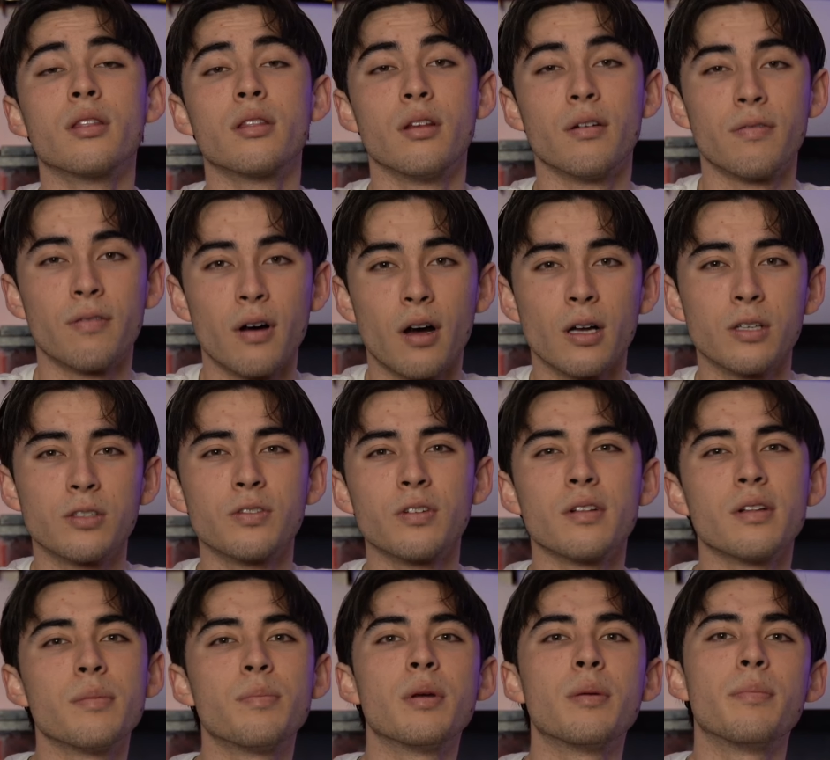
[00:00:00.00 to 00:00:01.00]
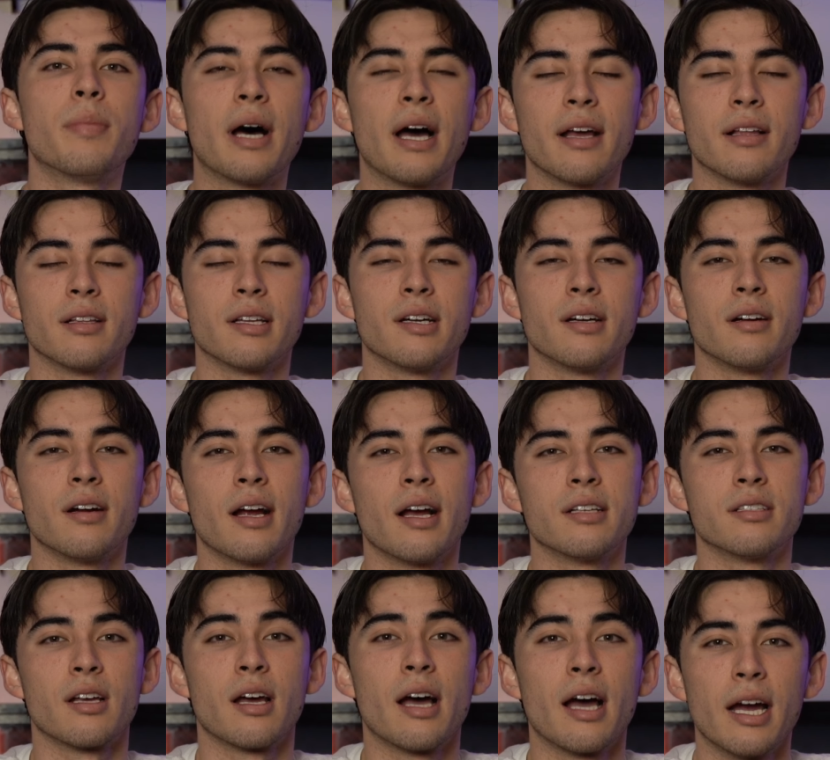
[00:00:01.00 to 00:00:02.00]
The phospholipid bilayer
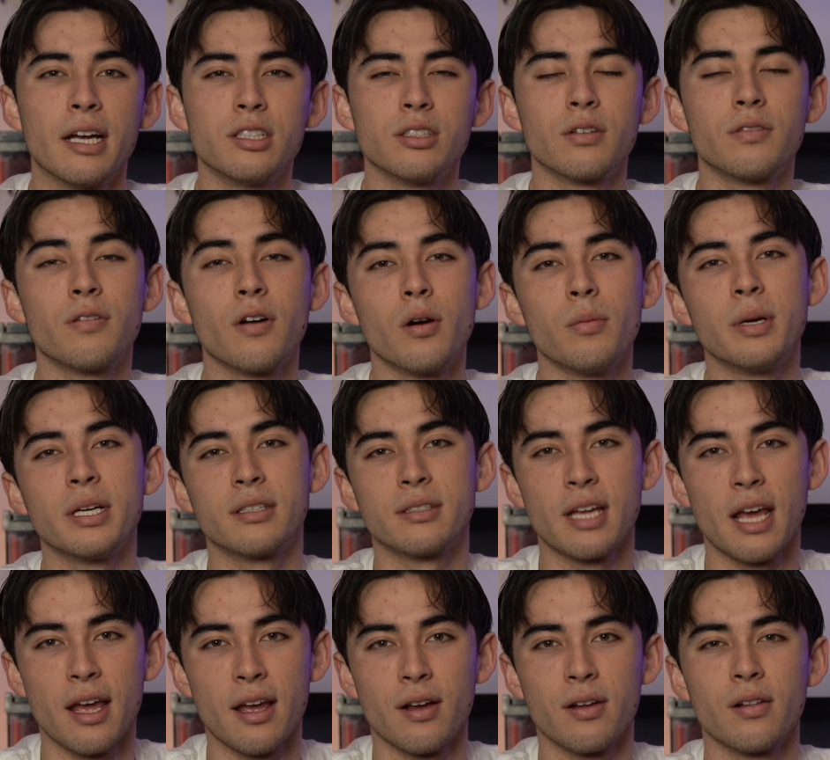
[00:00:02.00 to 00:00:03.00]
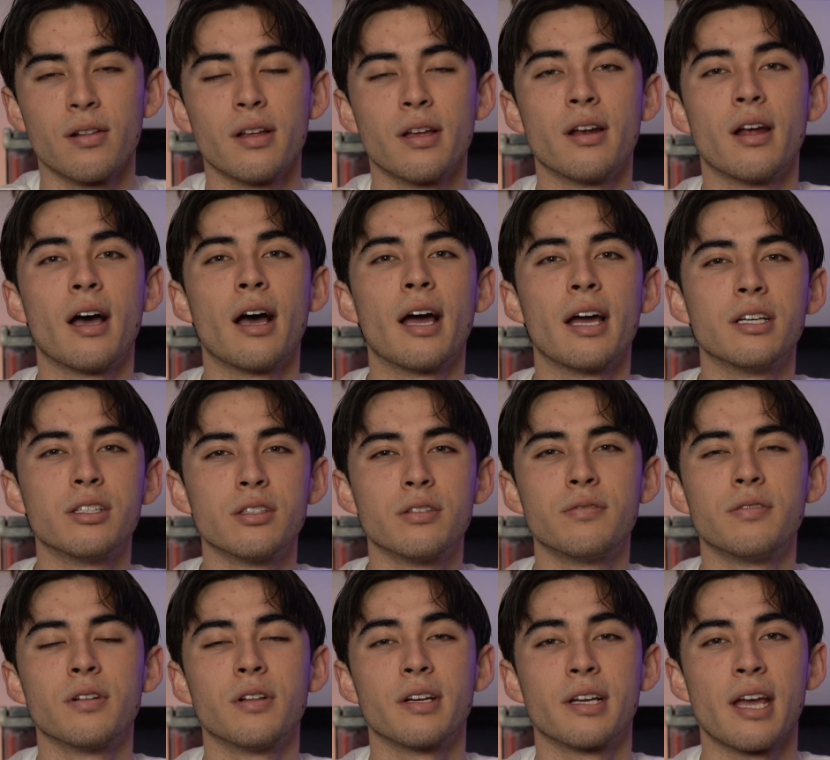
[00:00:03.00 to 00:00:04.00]
has a hydrophobic tail and a
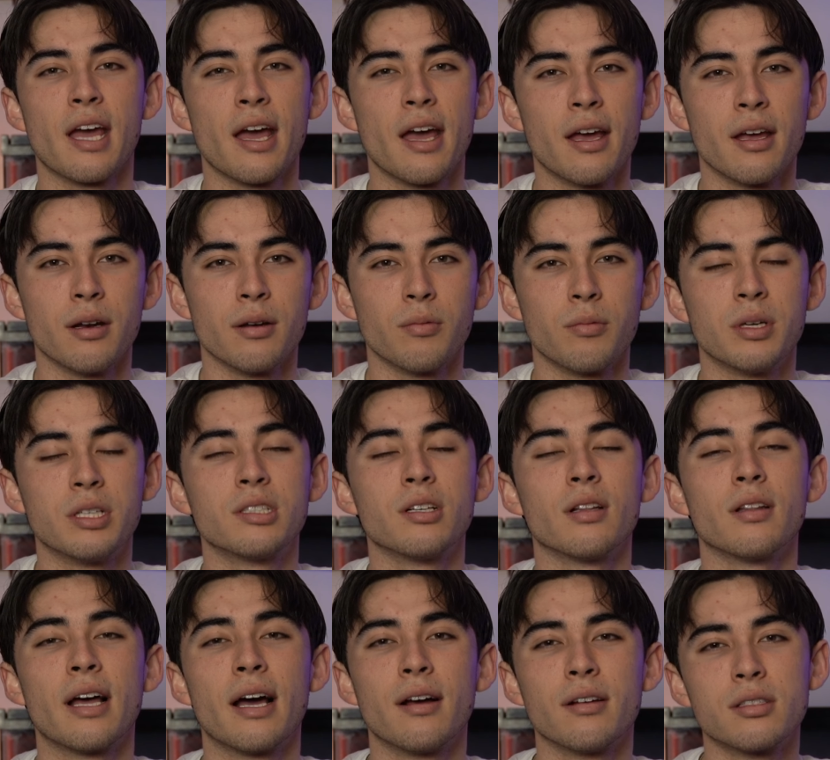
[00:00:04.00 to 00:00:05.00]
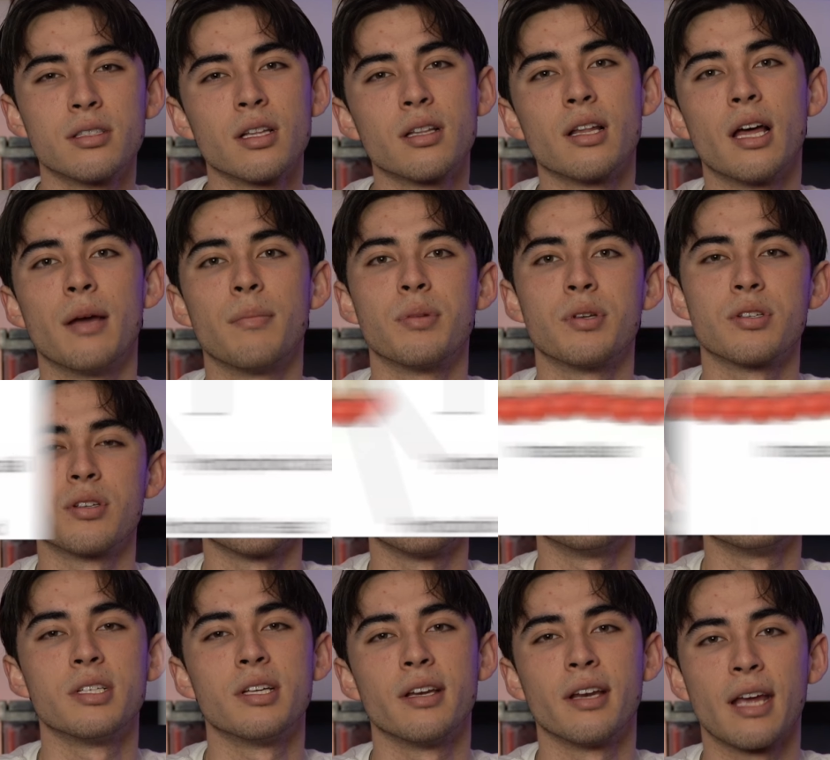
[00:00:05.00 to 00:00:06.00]
hydrophilic head, which allows the
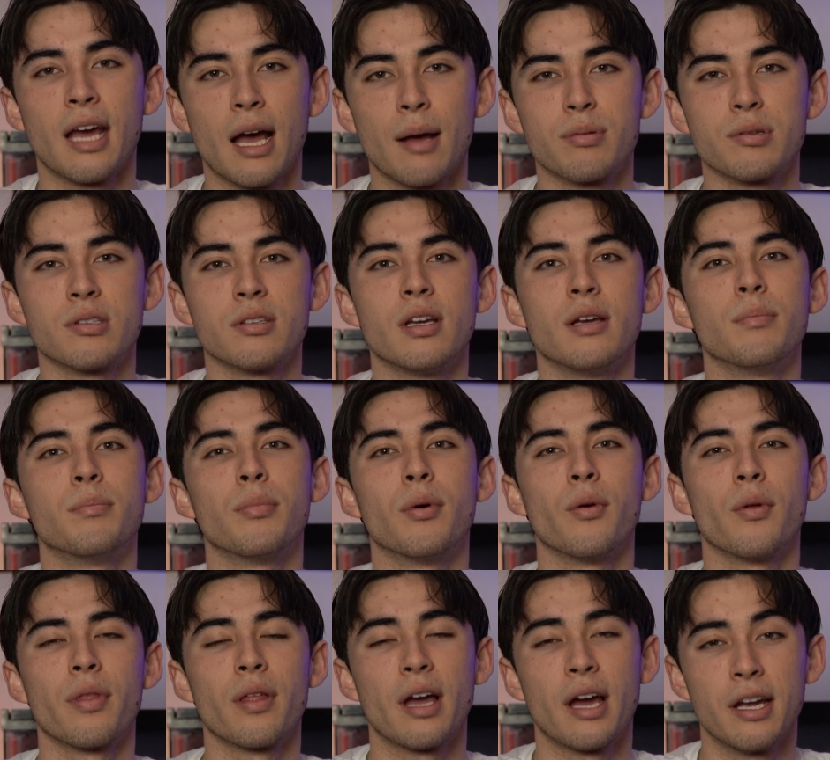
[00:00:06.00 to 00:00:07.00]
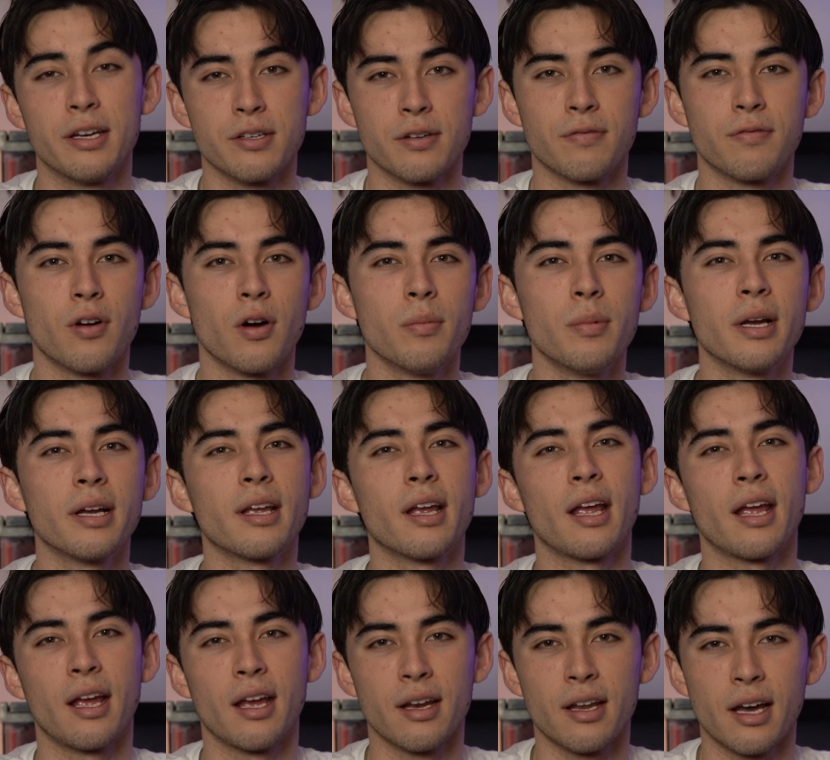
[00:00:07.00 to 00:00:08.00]
liposome to encapsulate both hydrophobic
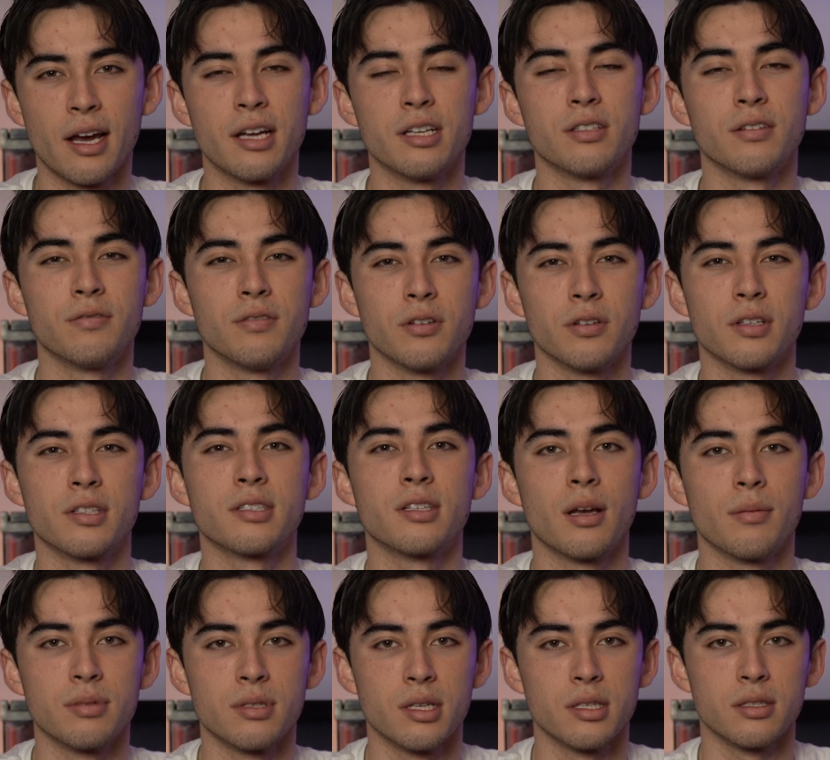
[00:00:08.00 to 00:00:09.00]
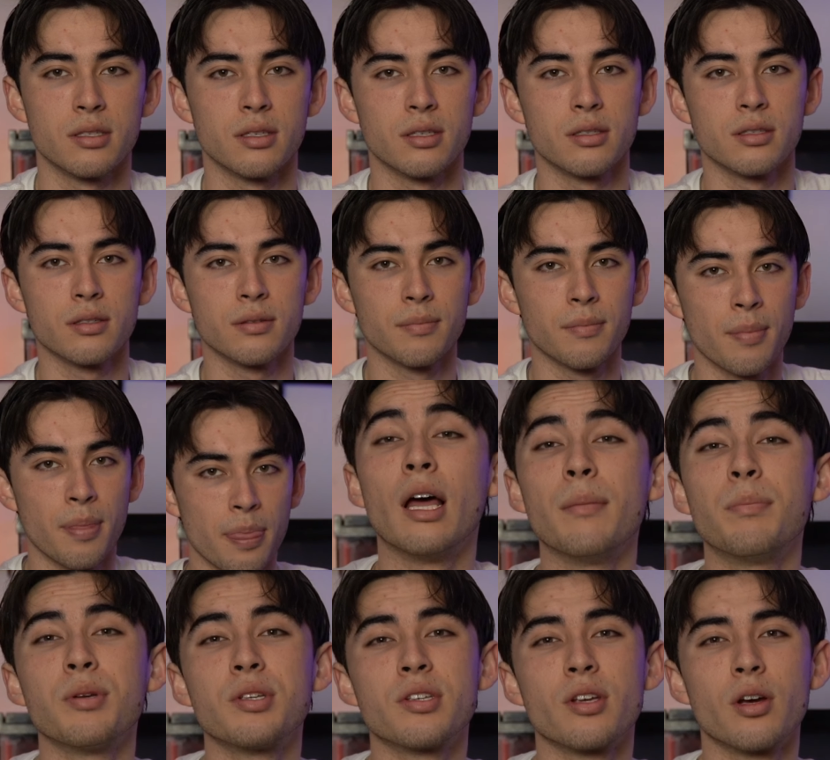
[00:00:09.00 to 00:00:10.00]
and hydrophilic substances.
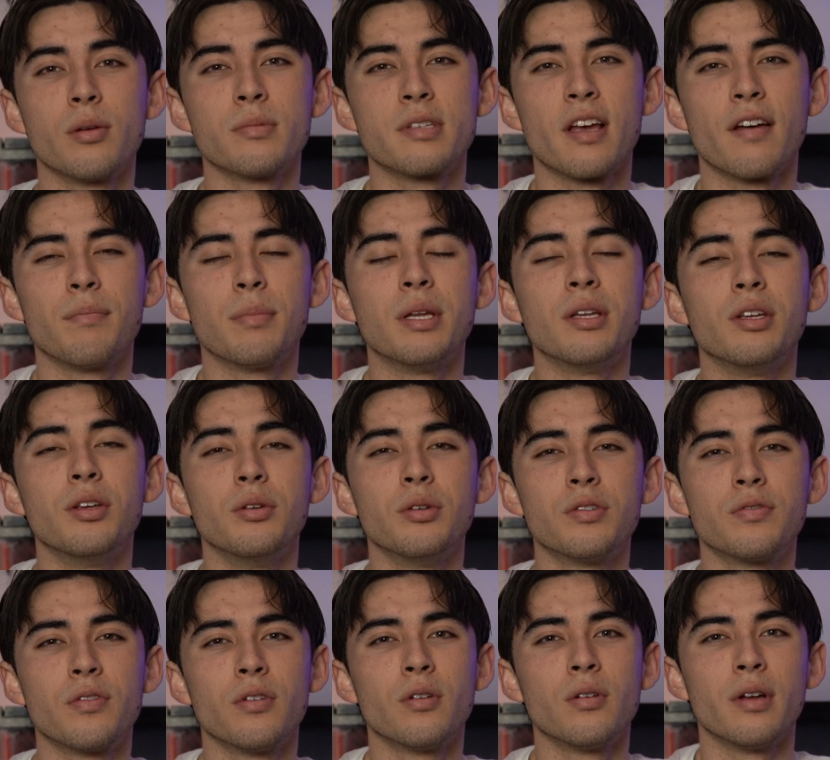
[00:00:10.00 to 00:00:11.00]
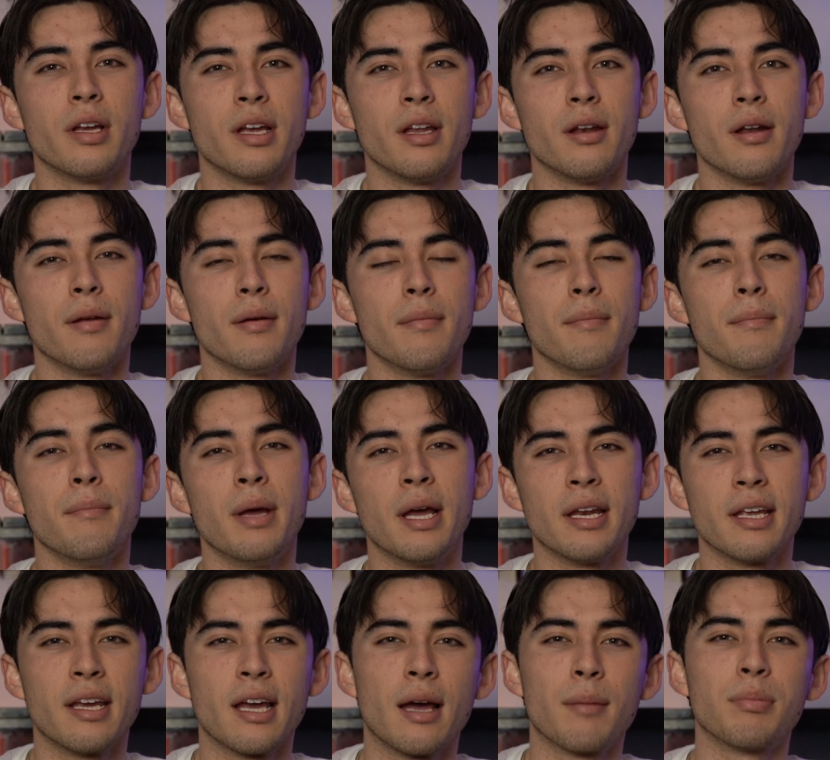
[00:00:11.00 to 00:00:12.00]
Liposomes have been useful in
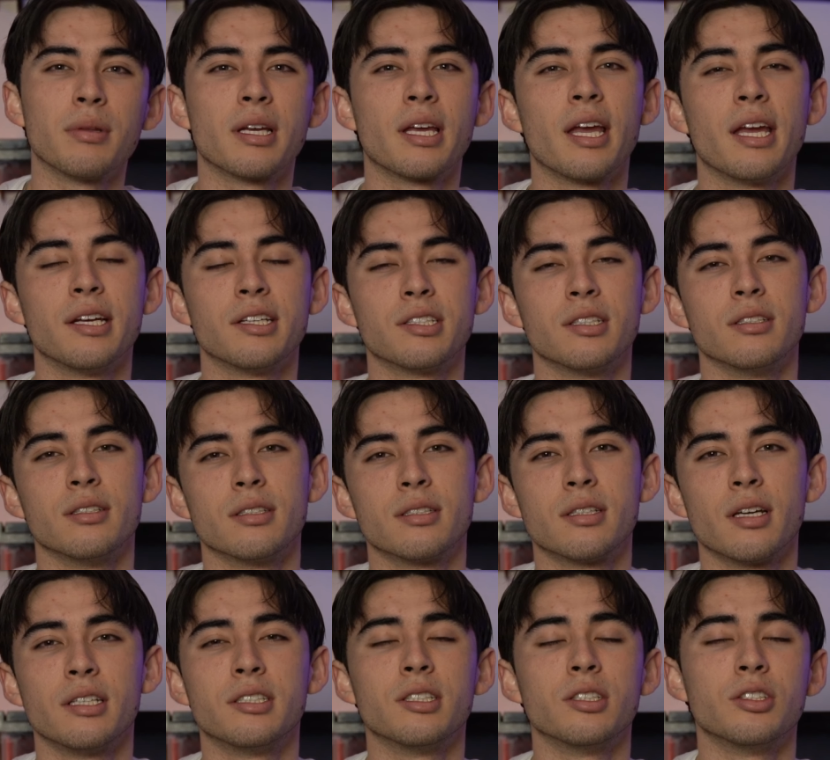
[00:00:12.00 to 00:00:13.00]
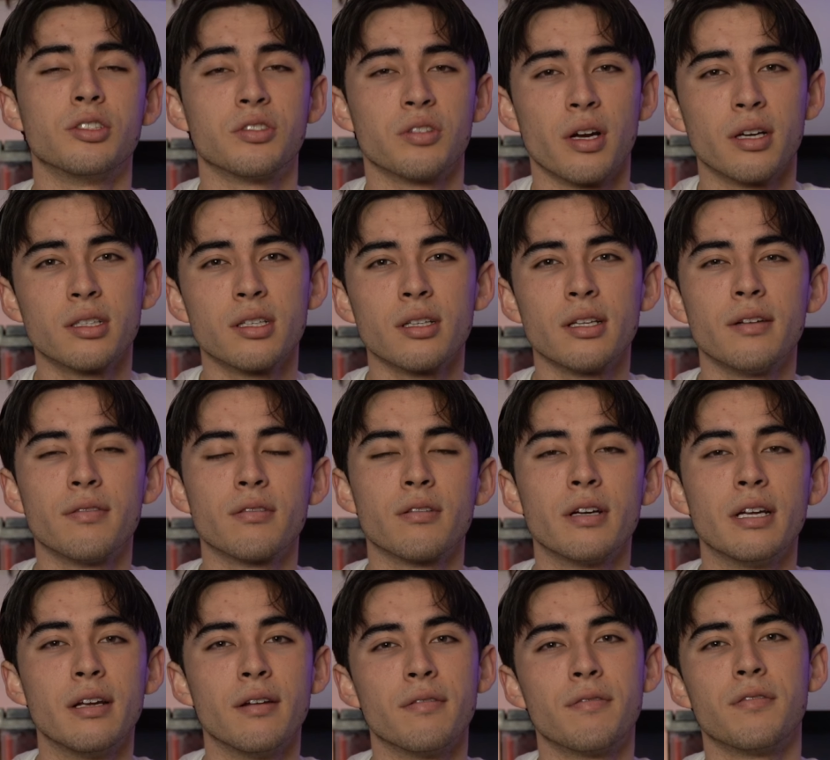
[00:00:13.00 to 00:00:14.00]
many applications, such as drug
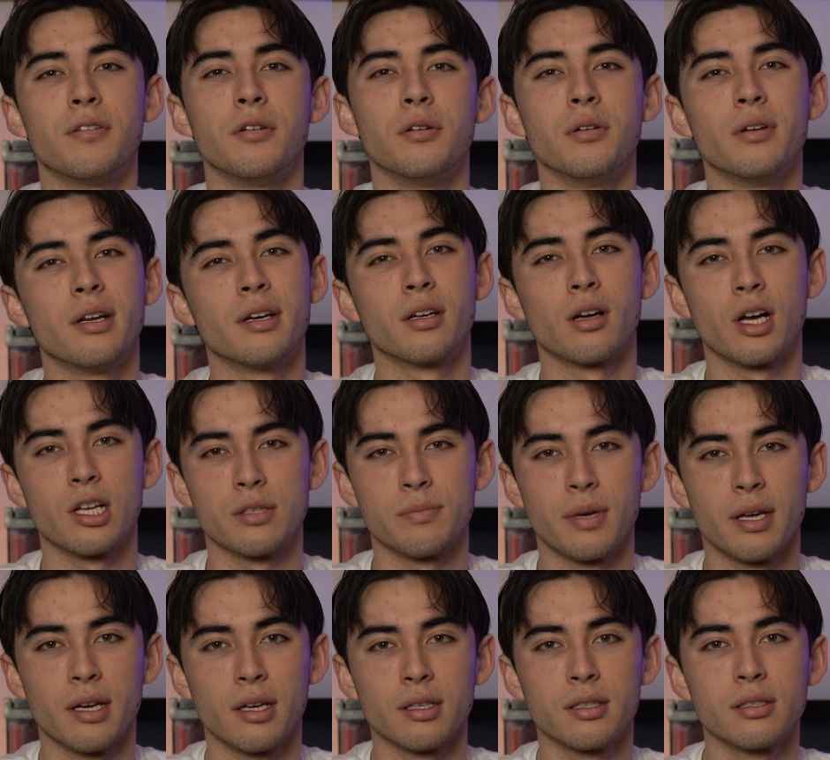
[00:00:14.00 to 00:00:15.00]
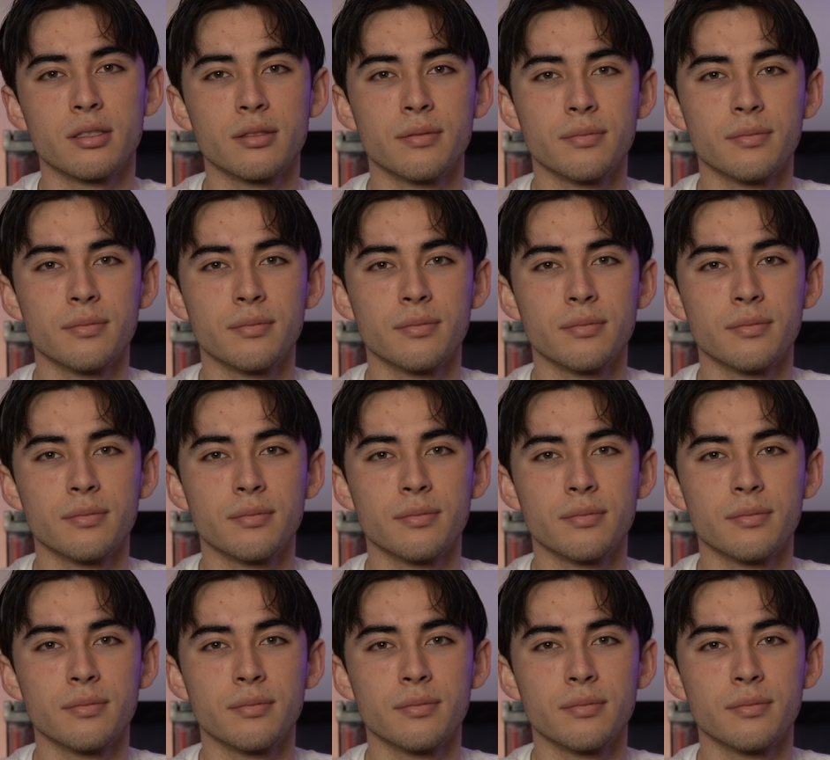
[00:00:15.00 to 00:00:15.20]
delivery, food, and cosmetics.